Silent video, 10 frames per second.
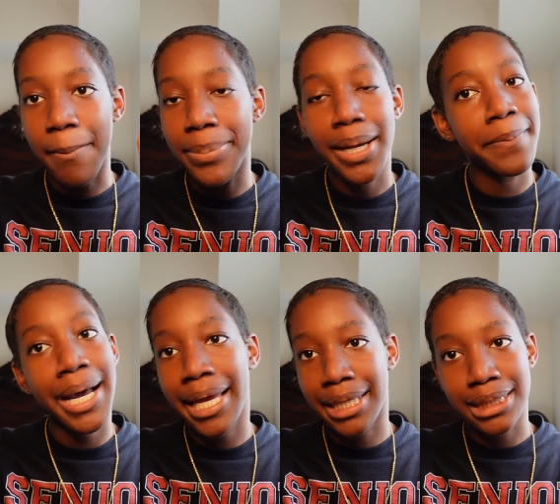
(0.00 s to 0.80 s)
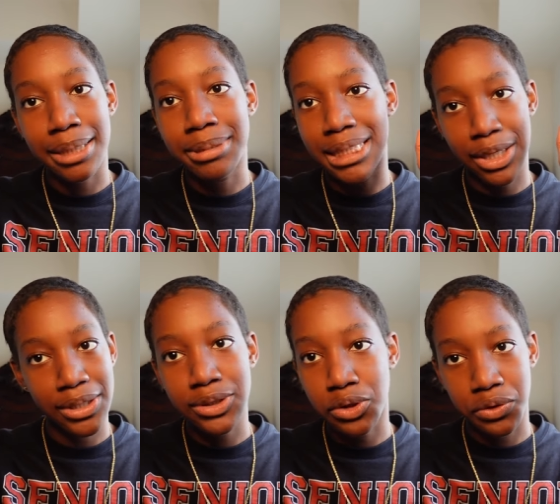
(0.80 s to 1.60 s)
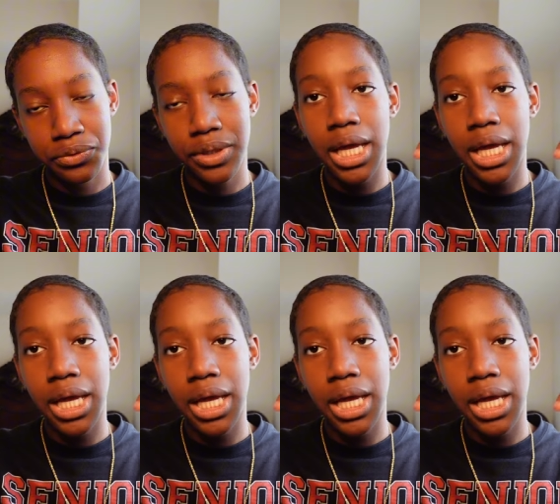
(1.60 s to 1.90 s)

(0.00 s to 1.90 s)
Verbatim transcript: I'm putting my hands up to tell you the truth.